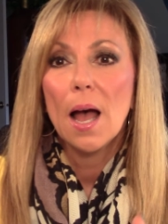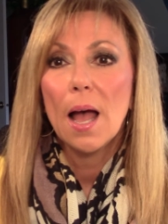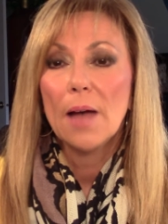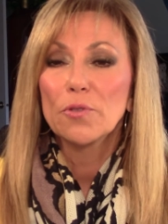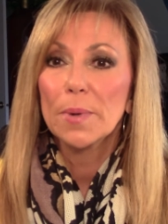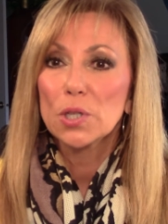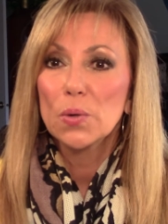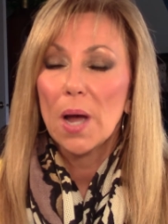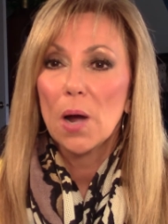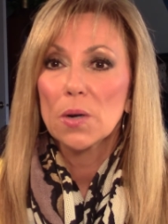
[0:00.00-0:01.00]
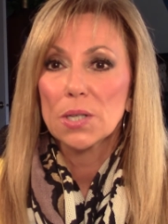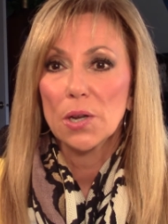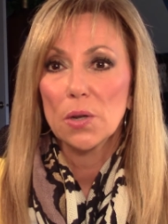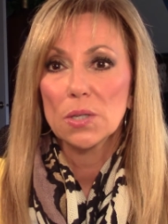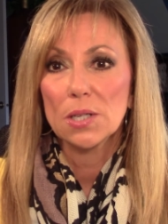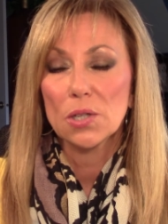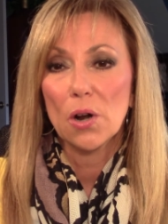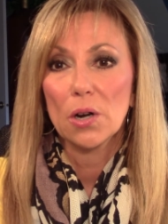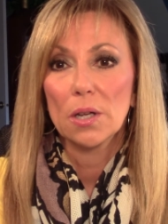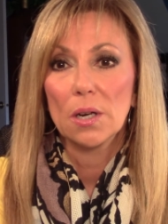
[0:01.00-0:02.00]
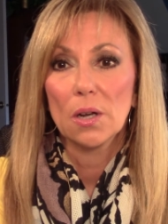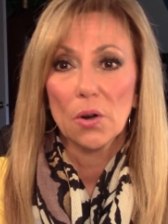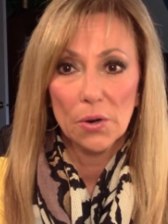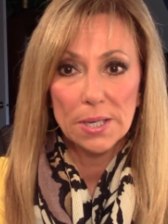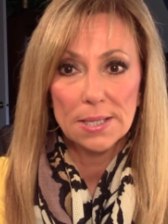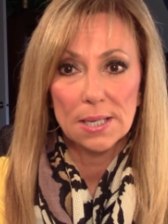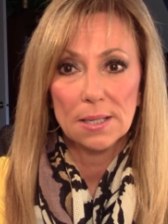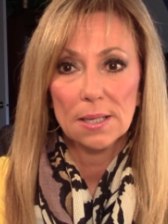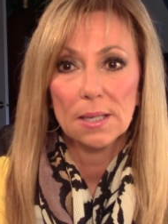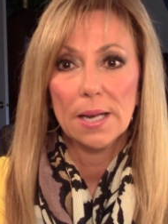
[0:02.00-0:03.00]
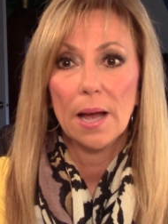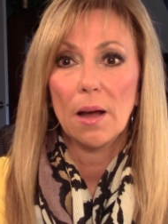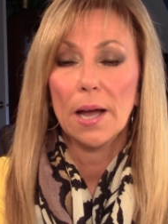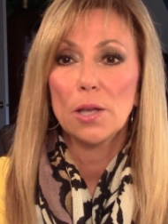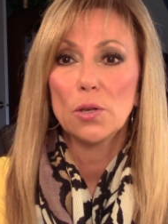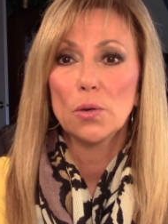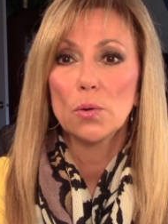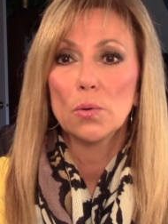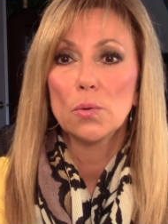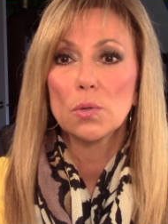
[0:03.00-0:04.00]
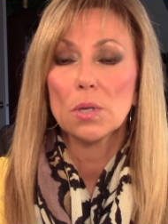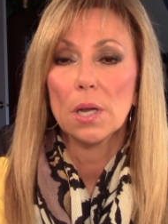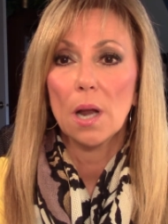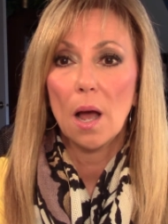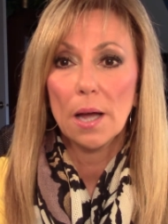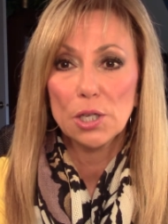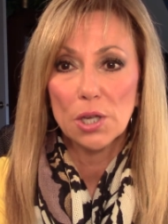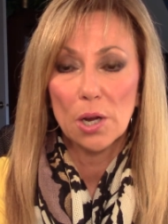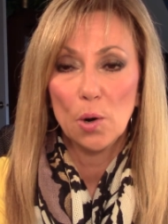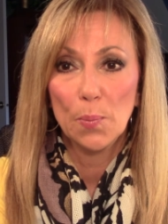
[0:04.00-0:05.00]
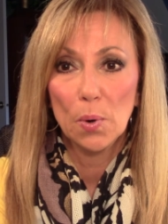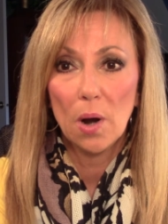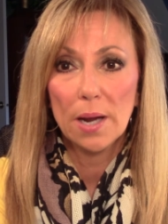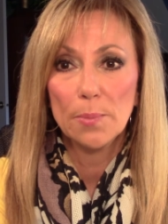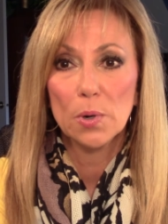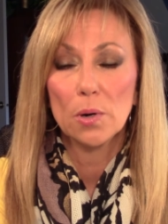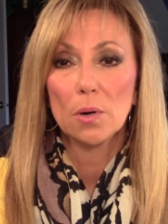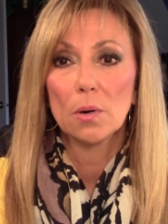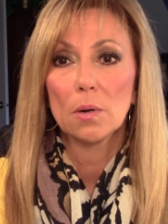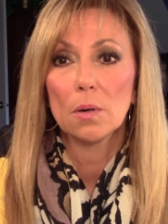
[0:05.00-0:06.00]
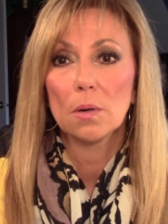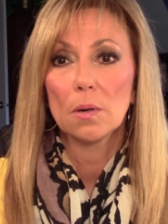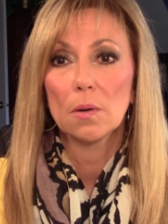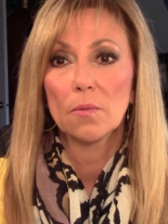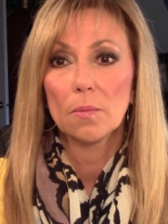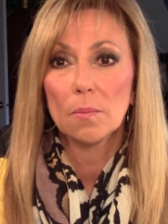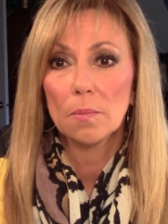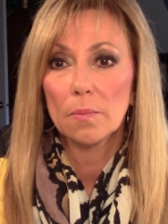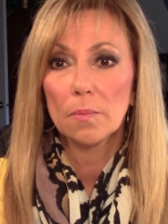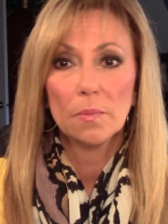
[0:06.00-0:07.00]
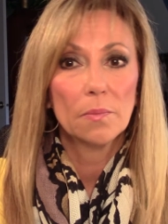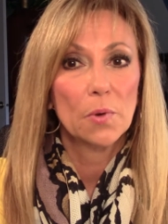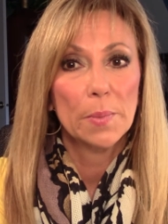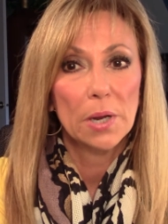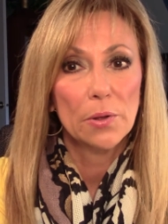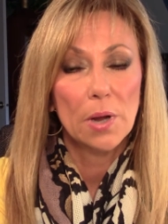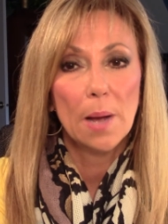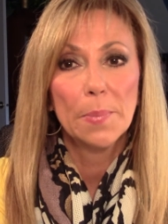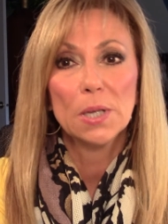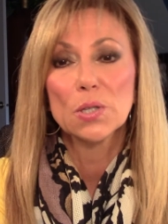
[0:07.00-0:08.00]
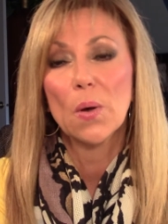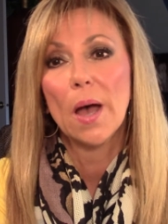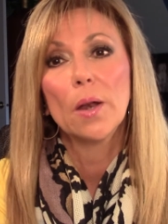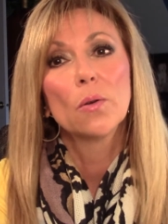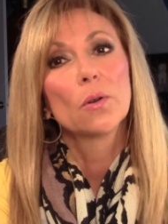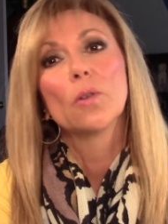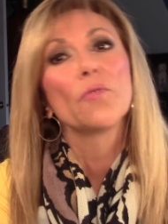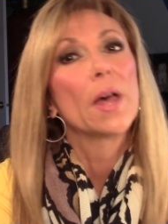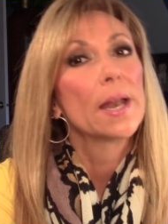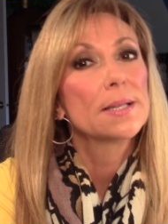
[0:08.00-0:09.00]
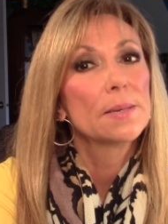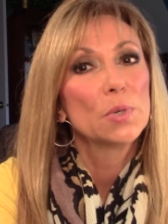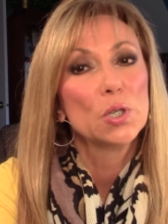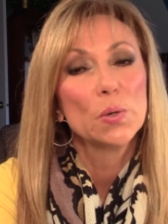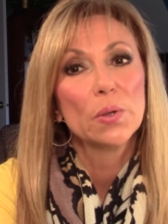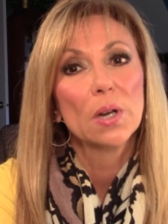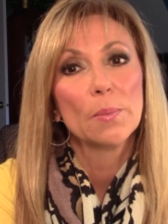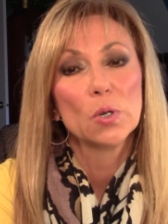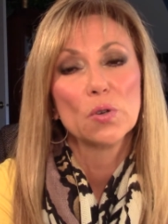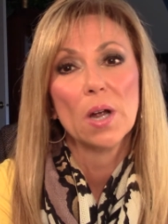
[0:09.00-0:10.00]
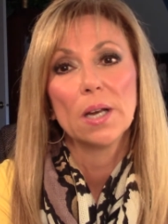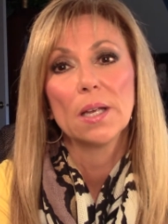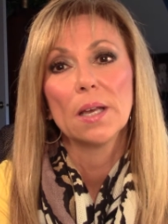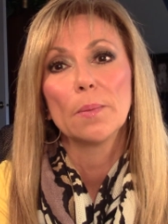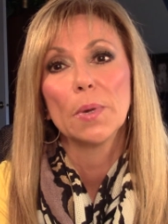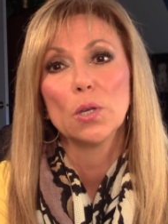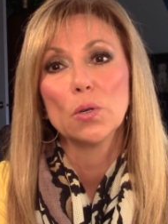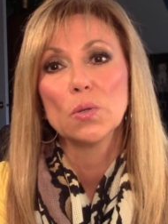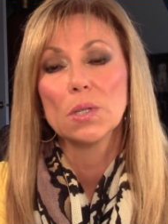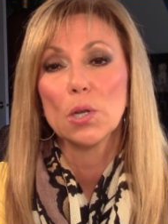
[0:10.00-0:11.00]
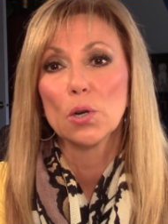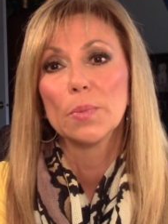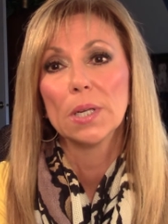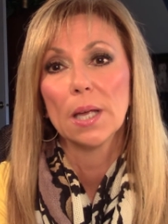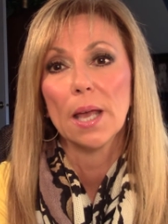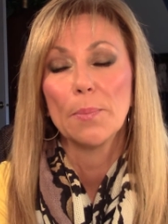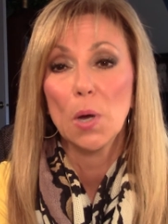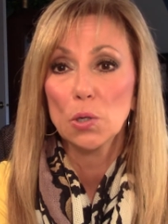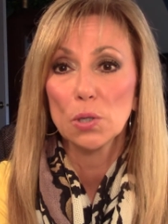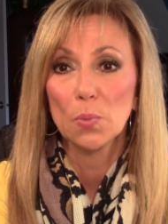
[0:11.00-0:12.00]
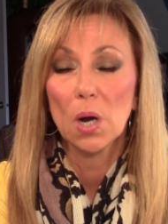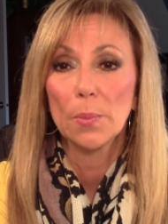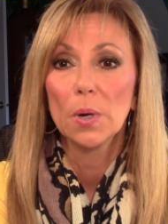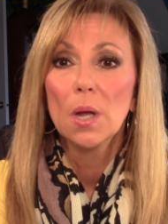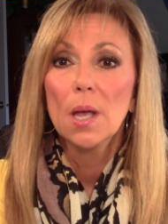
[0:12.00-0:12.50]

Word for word: After about two hours, I noticed they started creasing. Now I used an eyeshadow primer from another company, so I don't know if that had something to do with it. I'm going to try it again, but use the Urban Decay Potion Primer